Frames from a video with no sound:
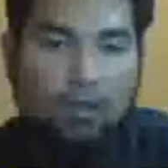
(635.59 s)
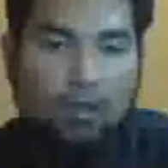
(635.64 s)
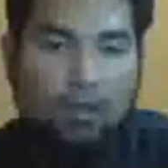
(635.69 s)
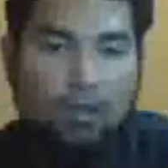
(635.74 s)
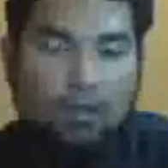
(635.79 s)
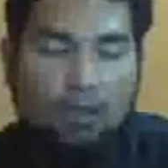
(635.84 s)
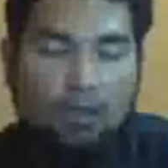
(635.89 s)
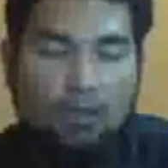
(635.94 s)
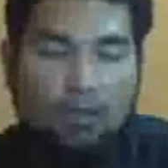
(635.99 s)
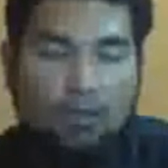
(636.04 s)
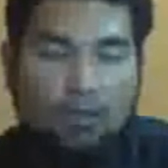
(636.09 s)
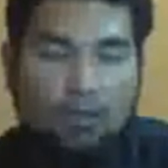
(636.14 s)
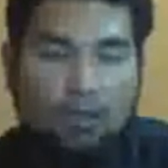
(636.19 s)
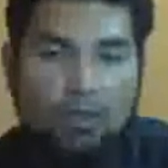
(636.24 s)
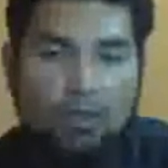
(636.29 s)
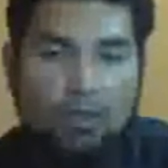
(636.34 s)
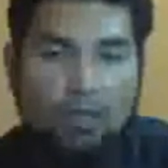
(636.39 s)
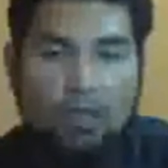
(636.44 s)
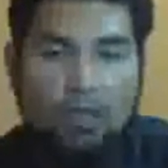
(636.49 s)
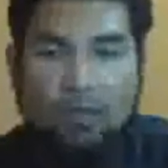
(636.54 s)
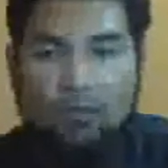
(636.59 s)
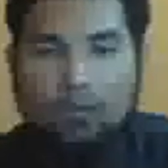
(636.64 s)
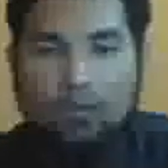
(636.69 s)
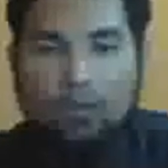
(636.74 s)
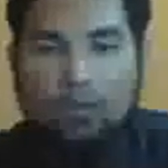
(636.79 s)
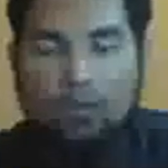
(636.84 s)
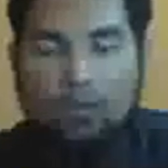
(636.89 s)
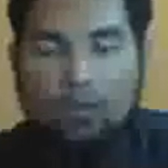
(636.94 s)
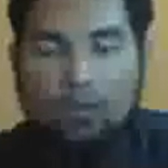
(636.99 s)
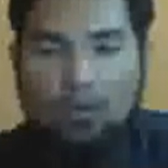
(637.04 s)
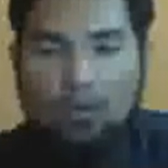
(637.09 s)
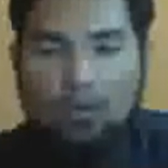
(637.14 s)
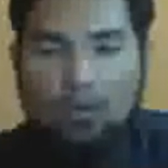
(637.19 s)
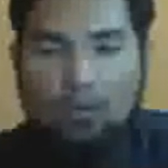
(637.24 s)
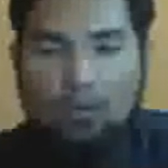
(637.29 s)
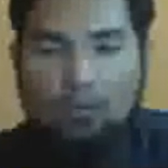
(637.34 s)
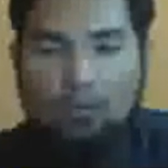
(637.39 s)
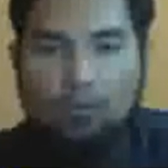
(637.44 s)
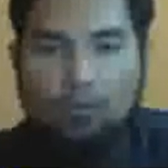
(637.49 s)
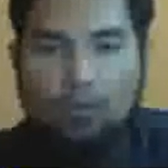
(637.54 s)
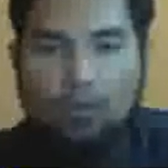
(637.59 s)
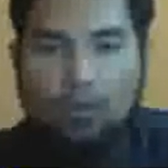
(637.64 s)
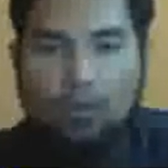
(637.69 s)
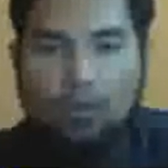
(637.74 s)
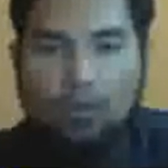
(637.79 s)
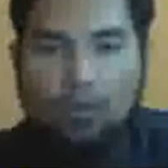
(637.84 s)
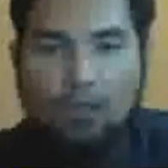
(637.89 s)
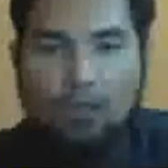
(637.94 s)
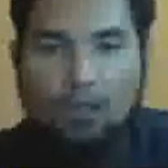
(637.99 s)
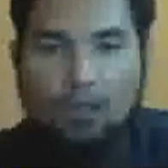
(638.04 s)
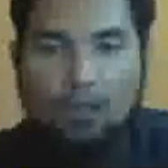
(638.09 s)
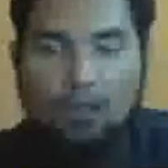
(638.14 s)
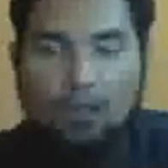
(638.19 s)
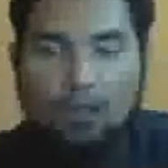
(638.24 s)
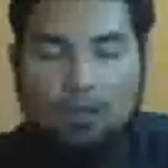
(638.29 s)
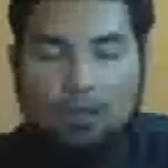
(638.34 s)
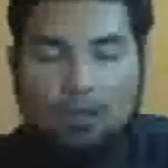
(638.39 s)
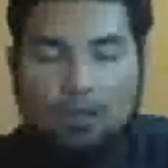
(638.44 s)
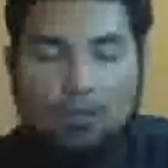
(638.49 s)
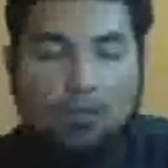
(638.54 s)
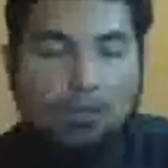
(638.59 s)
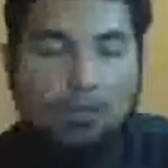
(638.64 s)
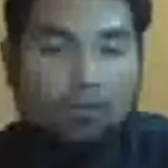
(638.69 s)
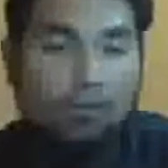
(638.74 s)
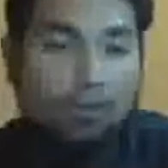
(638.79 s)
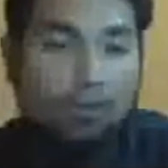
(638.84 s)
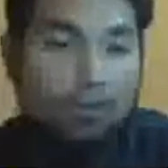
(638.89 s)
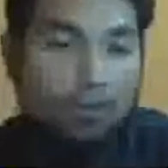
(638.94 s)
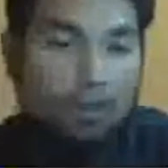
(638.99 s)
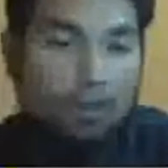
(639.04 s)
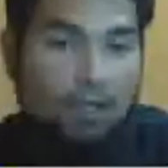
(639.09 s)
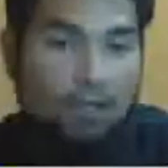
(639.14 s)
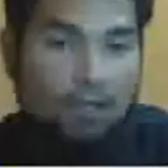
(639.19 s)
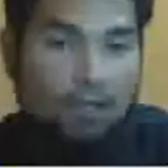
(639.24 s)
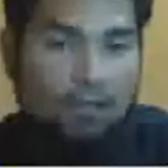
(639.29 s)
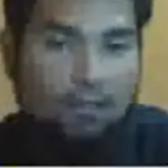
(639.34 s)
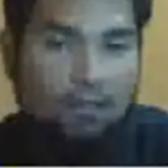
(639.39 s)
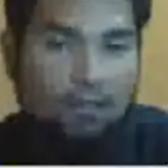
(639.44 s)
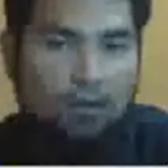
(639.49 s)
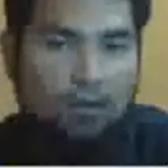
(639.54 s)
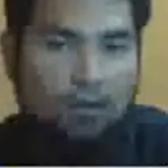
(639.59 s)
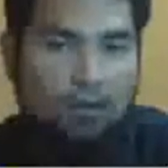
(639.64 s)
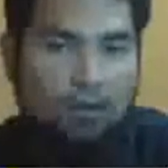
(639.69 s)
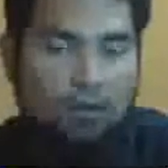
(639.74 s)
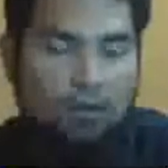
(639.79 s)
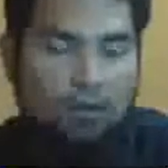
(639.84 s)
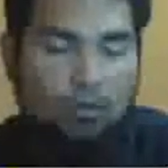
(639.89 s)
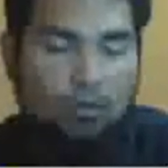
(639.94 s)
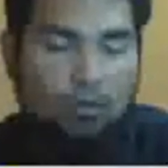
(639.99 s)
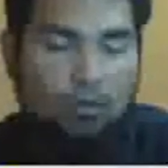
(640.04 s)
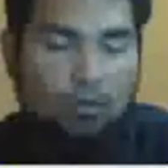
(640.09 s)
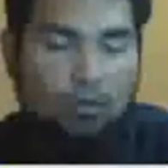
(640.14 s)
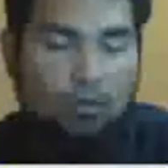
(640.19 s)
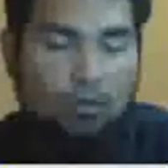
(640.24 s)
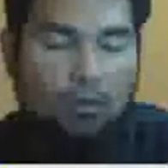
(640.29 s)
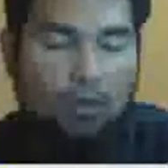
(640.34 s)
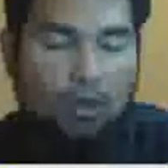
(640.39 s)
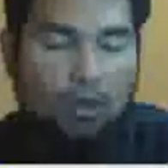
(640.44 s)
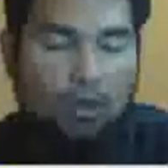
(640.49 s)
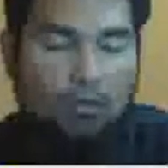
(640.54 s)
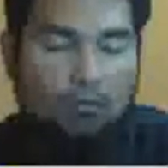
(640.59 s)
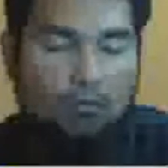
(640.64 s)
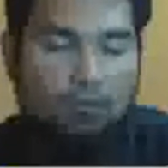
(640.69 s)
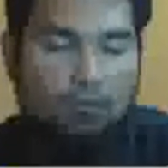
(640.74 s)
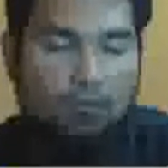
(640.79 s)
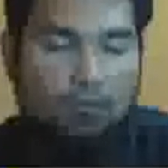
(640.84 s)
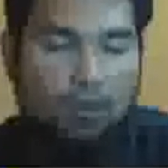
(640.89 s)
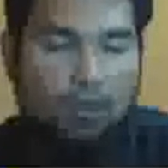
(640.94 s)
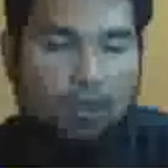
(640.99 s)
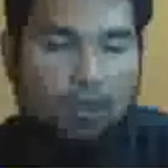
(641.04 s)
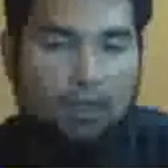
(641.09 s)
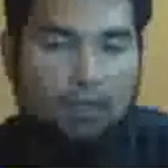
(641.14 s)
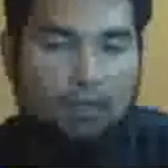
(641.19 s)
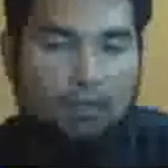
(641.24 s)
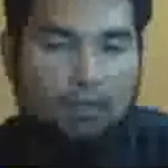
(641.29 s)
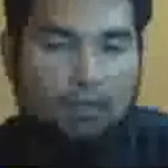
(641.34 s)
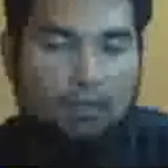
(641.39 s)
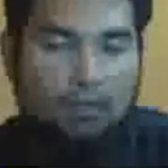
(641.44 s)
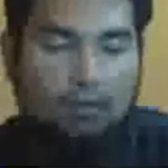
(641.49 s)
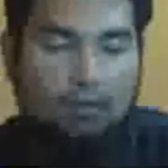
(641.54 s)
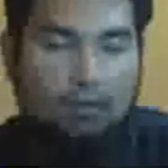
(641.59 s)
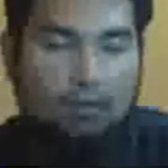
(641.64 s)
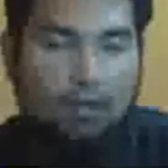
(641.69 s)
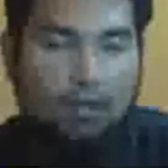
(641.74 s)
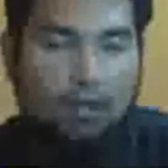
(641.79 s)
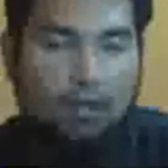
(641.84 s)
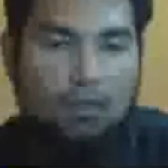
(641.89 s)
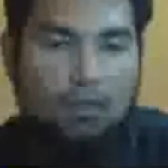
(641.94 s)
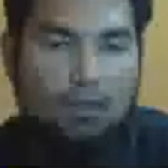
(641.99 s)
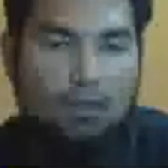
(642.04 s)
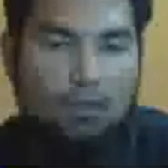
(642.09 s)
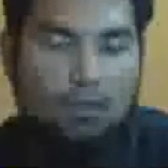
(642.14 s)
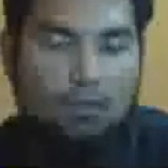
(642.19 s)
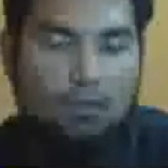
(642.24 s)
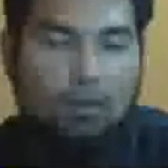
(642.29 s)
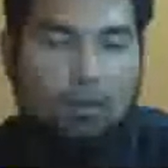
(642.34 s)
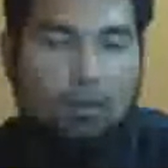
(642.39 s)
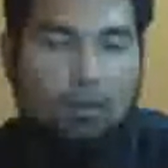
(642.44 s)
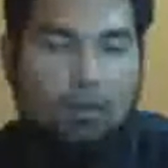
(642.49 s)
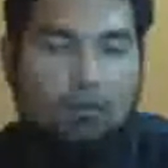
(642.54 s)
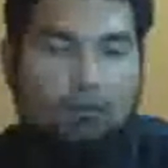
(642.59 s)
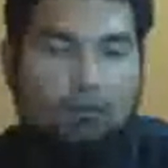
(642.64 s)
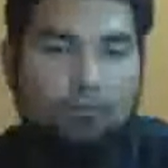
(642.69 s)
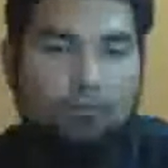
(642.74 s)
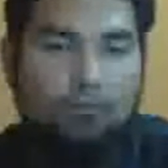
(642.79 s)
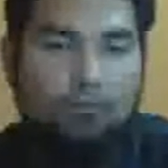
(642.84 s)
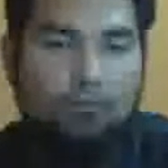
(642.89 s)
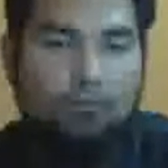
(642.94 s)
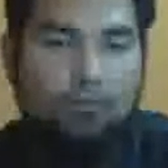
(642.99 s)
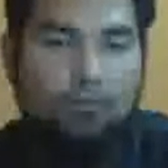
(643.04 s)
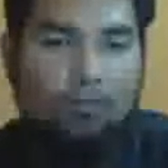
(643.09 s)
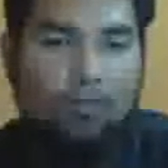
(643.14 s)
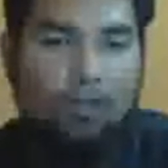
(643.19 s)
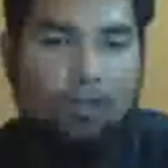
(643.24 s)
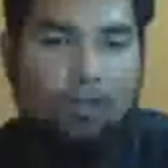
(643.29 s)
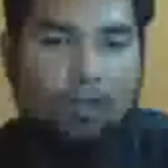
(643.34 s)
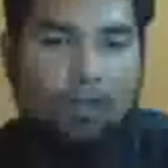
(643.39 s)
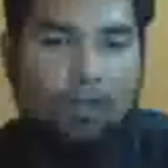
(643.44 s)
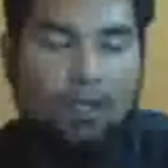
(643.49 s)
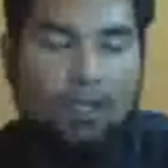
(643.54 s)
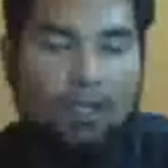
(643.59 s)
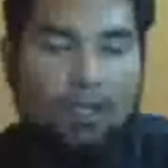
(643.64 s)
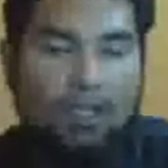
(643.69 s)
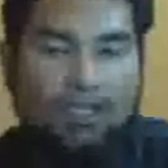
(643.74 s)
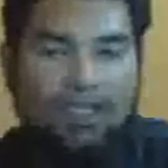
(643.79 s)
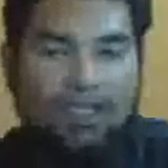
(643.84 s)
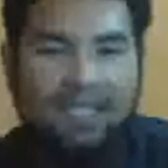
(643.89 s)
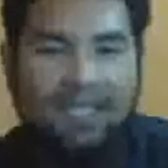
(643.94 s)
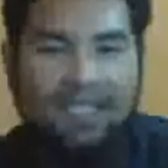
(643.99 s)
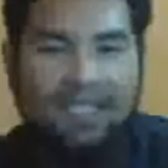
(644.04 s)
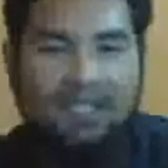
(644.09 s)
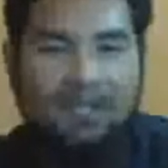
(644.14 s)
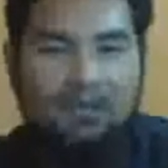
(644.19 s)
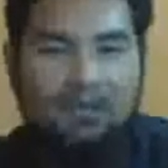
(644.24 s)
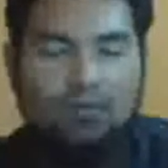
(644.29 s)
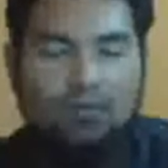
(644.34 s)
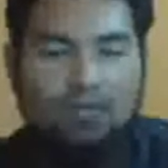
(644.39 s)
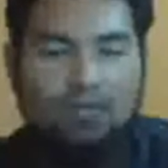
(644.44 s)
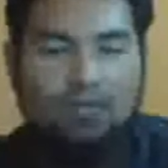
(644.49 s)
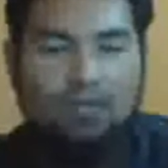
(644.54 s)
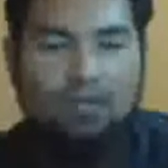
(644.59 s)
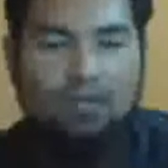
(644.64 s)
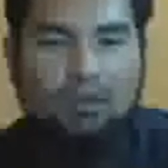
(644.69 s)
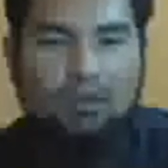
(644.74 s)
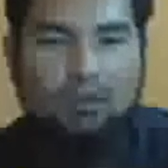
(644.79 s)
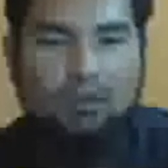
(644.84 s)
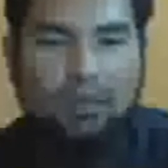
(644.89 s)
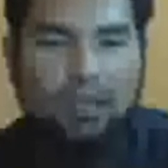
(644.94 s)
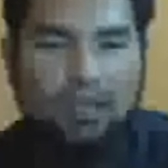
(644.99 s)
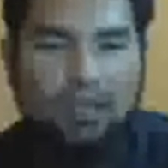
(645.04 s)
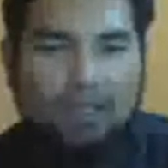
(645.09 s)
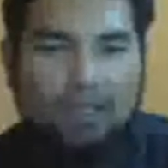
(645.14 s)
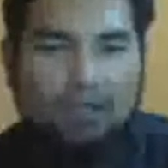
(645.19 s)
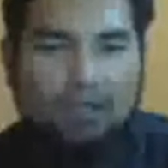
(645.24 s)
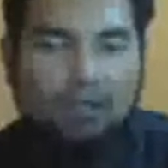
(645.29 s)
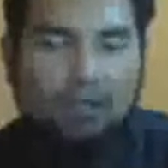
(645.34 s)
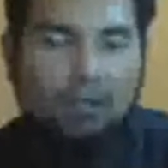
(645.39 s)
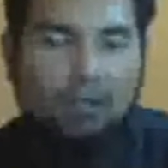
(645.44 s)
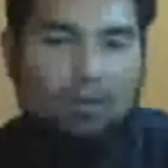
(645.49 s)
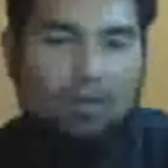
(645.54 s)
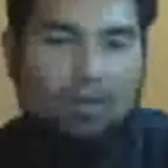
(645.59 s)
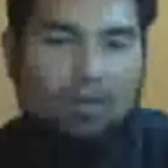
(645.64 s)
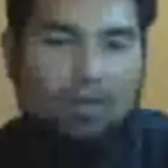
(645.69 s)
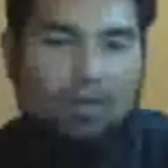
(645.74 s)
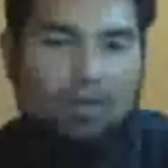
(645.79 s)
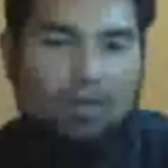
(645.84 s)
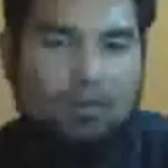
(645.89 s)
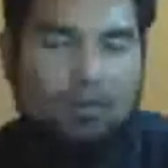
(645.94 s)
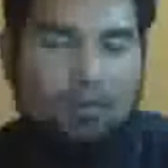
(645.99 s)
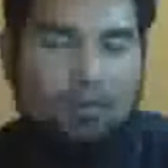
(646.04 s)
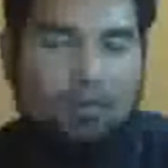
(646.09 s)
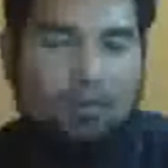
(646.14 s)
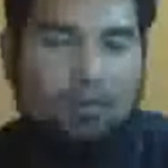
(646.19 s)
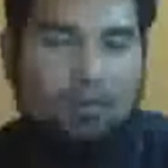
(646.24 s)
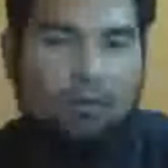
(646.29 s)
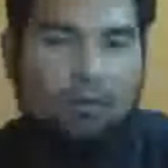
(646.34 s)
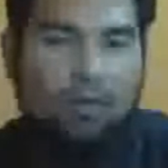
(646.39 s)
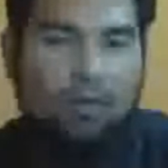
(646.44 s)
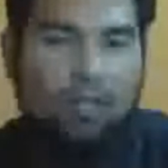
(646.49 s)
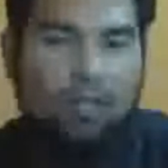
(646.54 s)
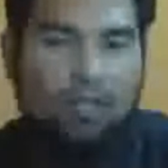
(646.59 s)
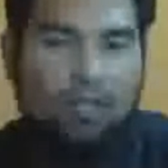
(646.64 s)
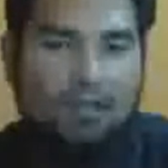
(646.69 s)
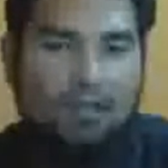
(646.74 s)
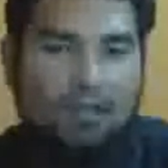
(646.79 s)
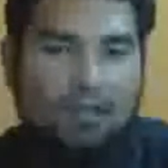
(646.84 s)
Then you just up your uh, tip of your tongue to um like to um like the end of the palate or tips of your palate.